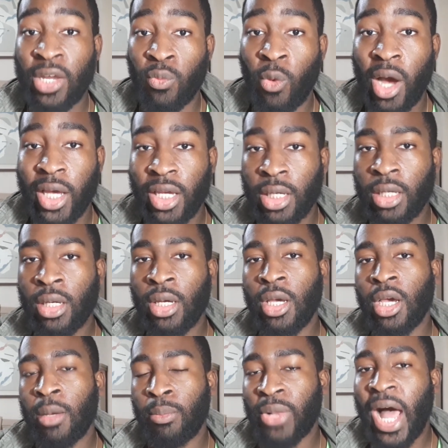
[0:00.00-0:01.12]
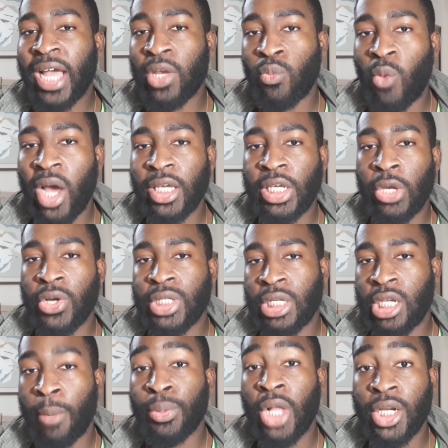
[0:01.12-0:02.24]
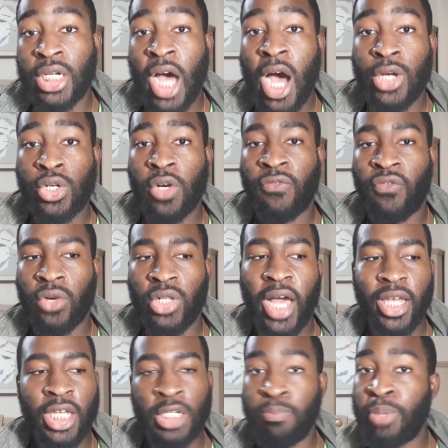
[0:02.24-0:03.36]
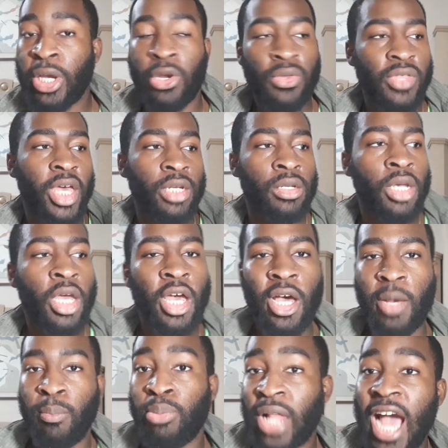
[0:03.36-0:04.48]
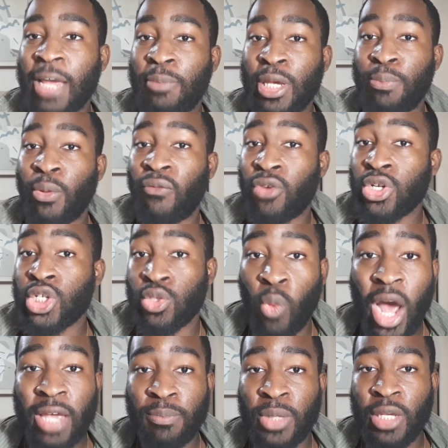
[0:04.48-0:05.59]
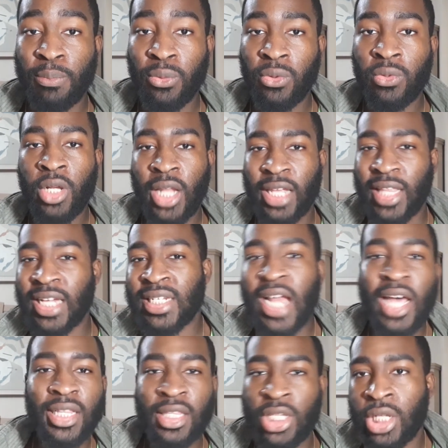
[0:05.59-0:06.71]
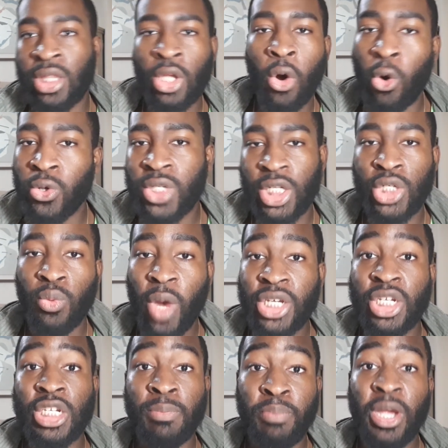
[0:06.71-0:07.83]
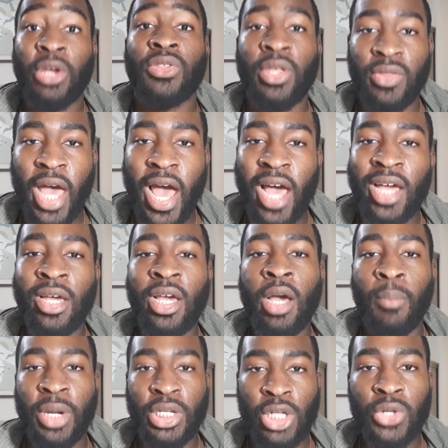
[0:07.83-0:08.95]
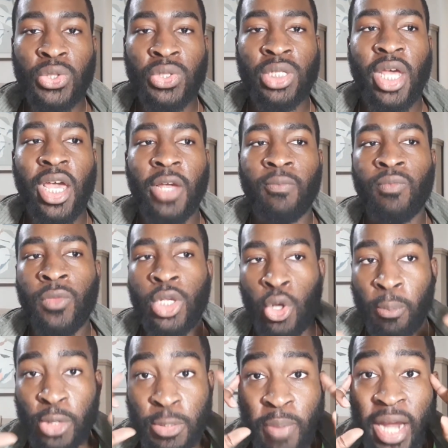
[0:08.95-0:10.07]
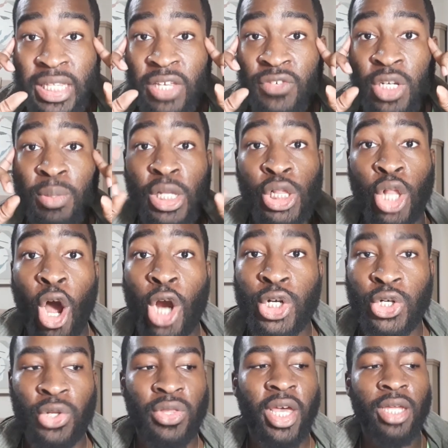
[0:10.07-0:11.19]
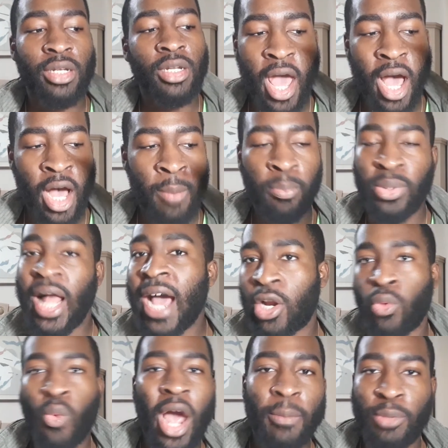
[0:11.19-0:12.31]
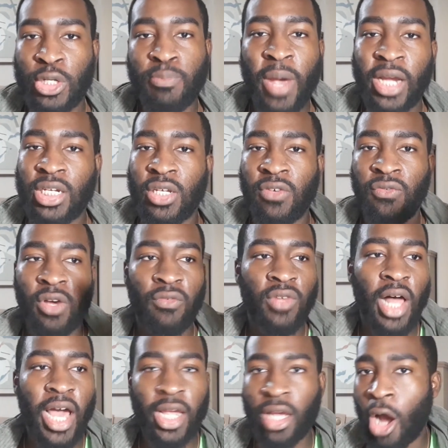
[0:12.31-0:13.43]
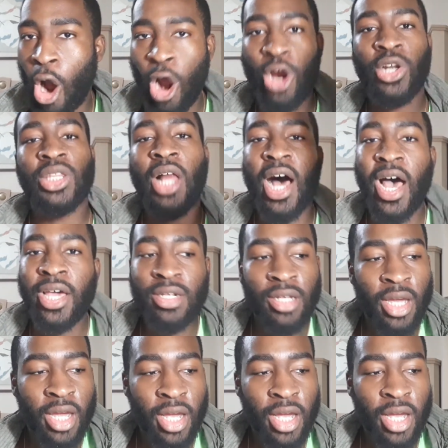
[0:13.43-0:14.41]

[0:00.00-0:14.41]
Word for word: and white black and white here is a double entendre for like it's bigger than black people versus white people. Like that's not the whole situation is bigger than that. But he's also saying your perspective should be larger than a black or white perspective of like hardlined.